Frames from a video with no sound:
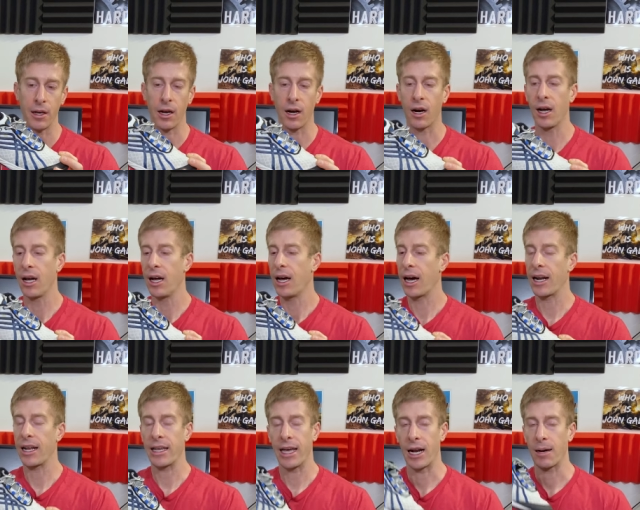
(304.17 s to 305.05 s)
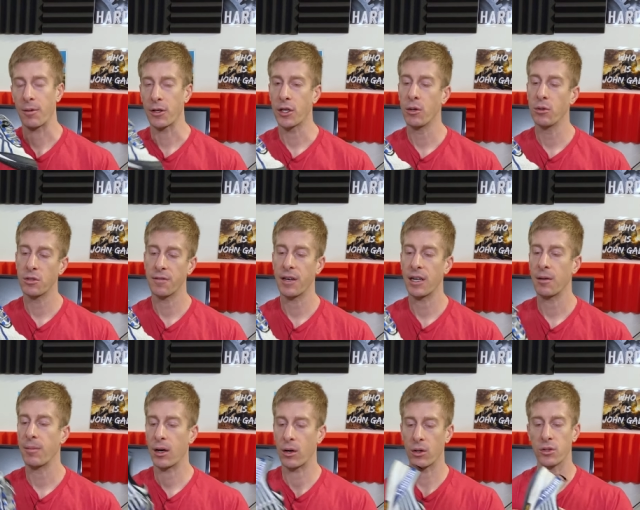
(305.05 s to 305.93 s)
here. And again, I'm a huge fan
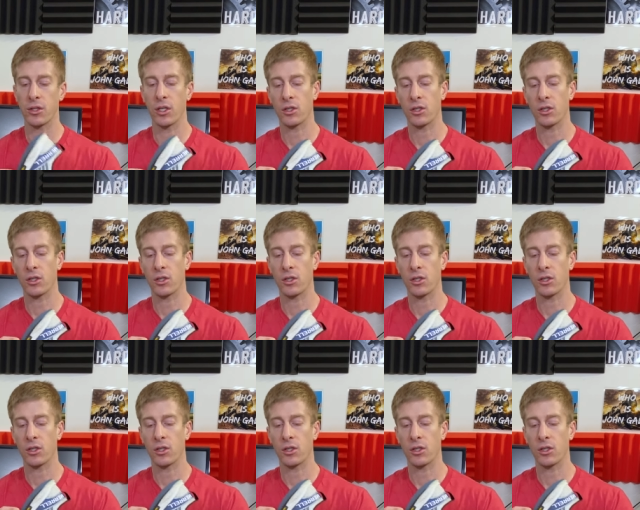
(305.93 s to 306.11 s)
of Merrell's.